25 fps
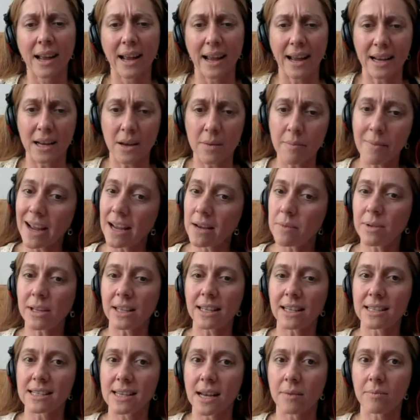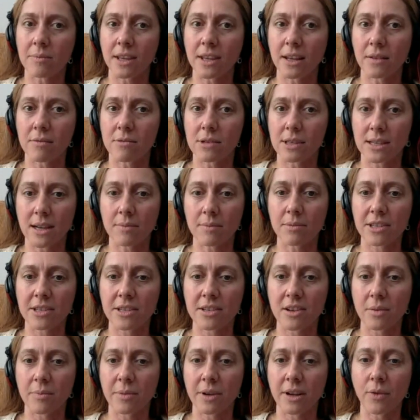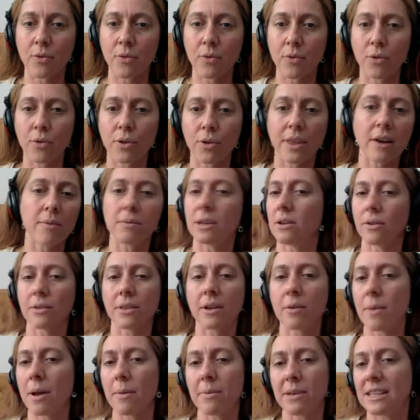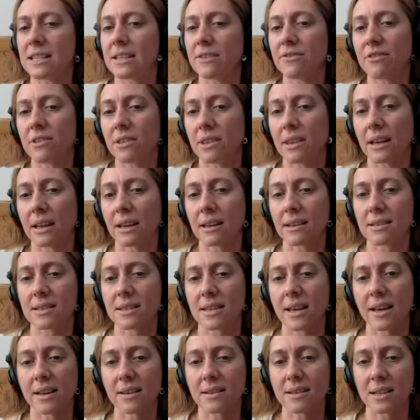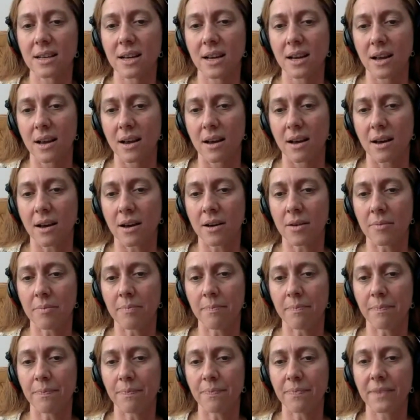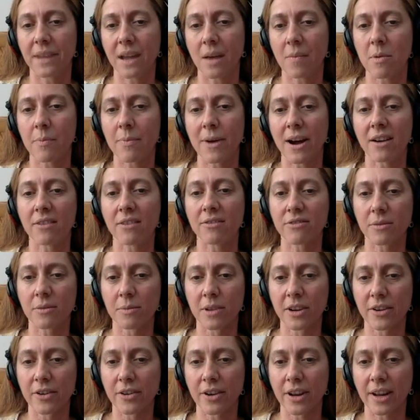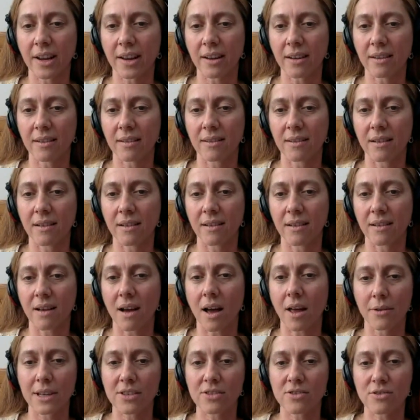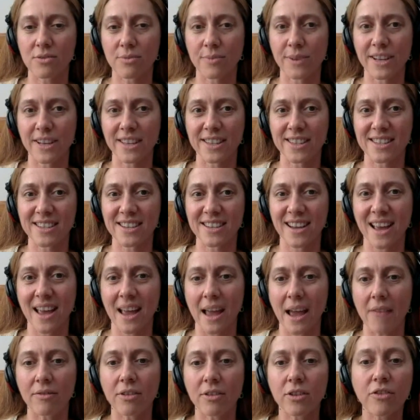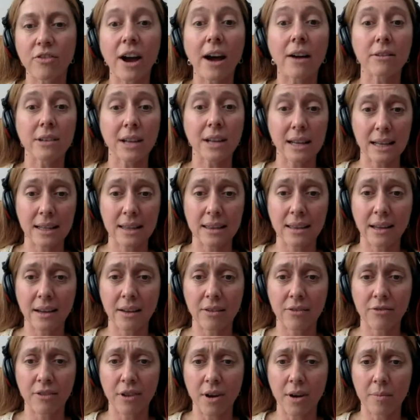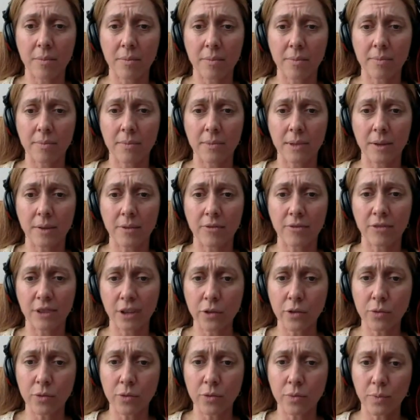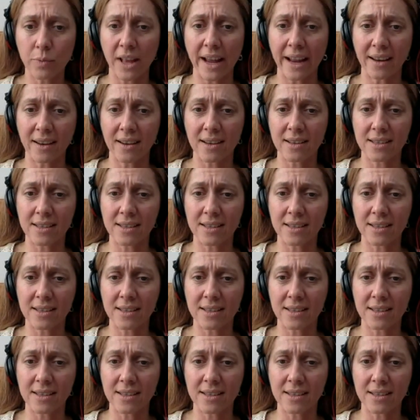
And it may be the same thing with double stopping, or there may be different things that come about from learning other instruments. Have you found anything from your flute playing?